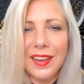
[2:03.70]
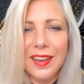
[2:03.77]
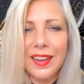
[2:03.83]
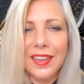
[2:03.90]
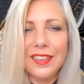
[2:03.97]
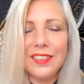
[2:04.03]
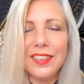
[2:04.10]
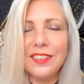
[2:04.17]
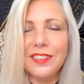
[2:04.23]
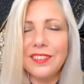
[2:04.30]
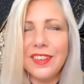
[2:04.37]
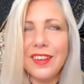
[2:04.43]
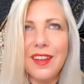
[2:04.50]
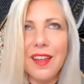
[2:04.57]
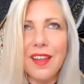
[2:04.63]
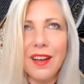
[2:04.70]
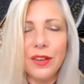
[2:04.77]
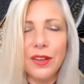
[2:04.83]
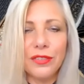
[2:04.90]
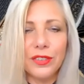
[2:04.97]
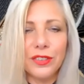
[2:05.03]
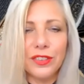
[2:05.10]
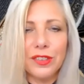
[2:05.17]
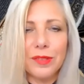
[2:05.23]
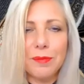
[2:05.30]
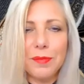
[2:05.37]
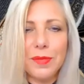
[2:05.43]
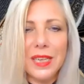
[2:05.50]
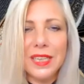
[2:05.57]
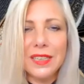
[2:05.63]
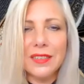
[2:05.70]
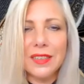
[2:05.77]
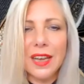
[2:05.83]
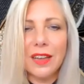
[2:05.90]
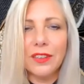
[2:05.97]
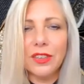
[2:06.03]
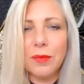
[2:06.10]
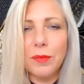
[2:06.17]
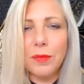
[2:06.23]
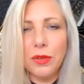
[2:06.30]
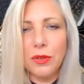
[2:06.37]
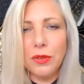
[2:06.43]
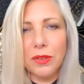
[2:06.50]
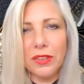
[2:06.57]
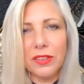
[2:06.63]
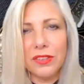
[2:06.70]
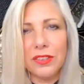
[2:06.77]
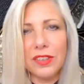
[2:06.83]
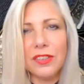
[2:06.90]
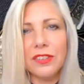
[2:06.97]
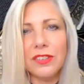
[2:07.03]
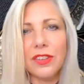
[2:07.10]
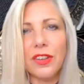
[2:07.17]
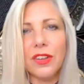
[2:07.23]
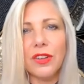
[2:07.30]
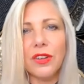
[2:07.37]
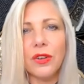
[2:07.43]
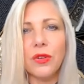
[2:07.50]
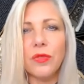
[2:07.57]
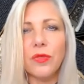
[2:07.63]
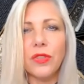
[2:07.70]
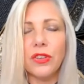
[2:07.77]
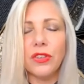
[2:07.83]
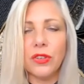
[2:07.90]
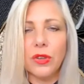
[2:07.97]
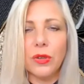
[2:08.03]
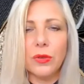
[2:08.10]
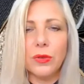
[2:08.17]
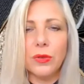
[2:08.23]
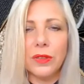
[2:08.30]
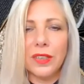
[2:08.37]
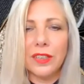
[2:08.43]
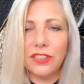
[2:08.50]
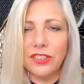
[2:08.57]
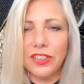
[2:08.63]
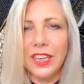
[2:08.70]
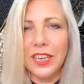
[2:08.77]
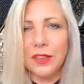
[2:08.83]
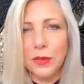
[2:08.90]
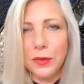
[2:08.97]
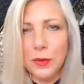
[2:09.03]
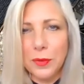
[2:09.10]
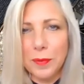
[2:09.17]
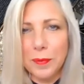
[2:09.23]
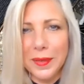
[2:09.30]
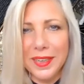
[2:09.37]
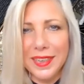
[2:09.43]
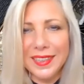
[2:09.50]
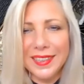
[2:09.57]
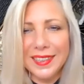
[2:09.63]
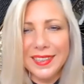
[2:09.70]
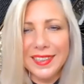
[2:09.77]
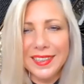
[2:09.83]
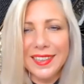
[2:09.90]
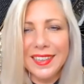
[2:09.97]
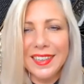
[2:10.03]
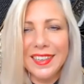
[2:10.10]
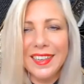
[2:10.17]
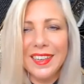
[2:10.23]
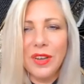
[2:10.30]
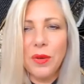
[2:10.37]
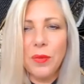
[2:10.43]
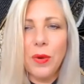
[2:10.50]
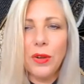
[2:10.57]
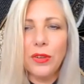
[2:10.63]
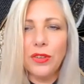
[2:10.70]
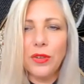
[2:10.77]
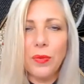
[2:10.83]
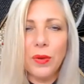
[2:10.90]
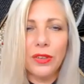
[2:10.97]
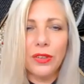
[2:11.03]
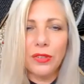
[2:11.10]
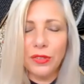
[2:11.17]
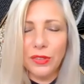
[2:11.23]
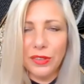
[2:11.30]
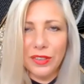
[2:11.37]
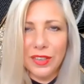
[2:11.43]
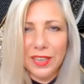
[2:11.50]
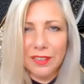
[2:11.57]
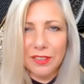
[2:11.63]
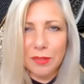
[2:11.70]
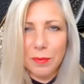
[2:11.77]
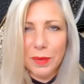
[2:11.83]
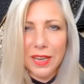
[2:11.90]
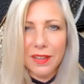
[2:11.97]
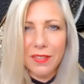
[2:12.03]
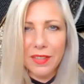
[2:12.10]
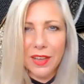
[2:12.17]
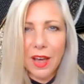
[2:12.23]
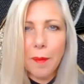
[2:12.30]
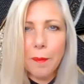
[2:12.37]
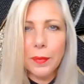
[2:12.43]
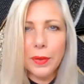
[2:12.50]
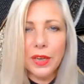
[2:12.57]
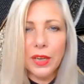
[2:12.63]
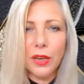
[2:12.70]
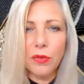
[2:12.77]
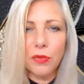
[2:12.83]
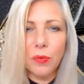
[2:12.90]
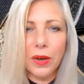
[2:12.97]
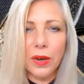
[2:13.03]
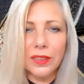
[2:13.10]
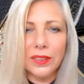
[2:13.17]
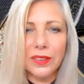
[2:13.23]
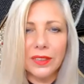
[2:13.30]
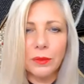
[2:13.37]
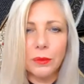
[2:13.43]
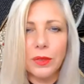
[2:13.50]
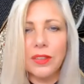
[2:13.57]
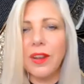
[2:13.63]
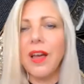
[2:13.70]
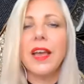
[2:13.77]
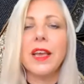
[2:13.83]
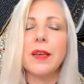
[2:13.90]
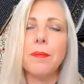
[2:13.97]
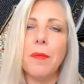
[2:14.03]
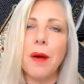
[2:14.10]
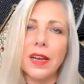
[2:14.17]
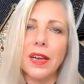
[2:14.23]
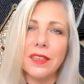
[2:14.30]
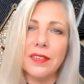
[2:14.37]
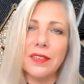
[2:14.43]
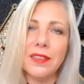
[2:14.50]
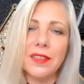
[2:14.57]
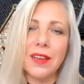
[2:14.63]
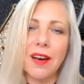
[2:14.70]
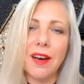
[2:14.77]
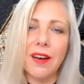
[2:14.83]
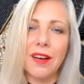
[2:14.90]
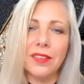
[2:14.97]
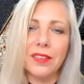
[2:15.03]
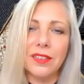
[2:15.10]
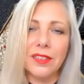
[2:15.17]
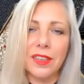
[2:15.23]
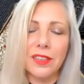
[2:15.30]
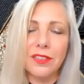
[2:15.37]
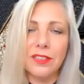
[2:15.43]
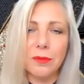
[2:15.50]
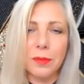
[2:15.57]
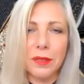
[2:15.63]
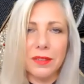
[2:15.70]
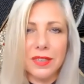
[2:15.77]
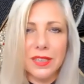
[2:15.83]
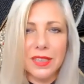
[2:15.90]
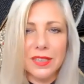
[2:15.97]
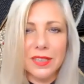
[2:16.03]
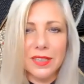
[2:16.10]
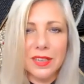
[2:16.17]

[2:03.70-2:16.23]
It is delightful to meet and commune with a sister of the soul, as she had called me. What a wonderful thing to be in the company of one with like mind, heart, and spirit.